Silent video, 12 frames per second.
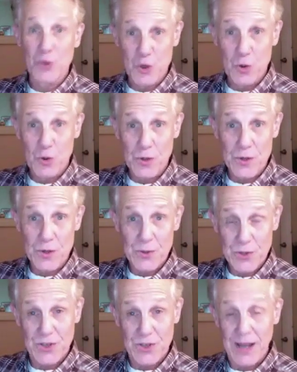jurors
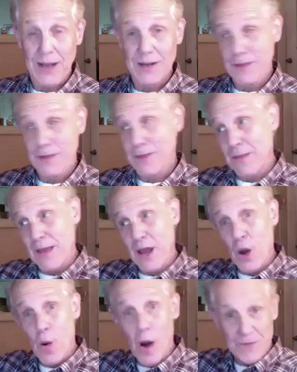sit, and then they
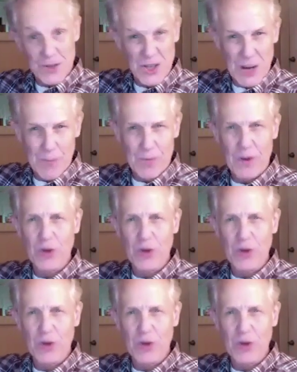go off to separate